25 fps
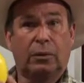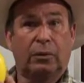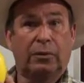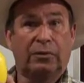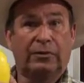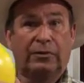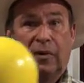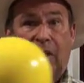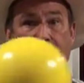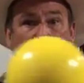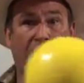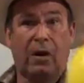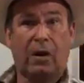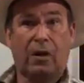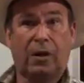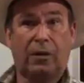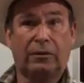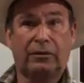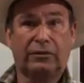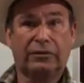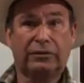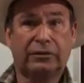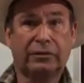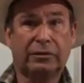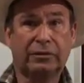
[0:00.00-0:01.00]

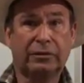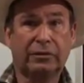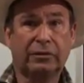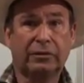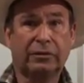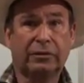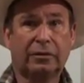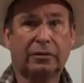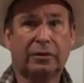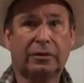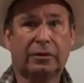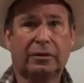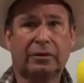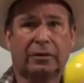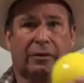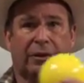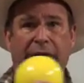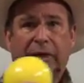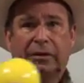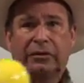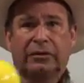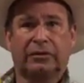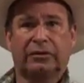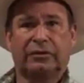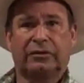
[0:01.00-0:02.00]
revolves
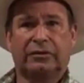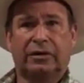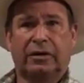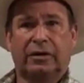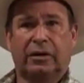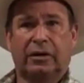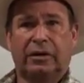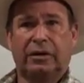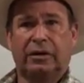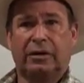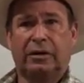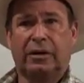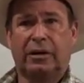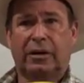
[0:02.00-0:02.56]
around the sun,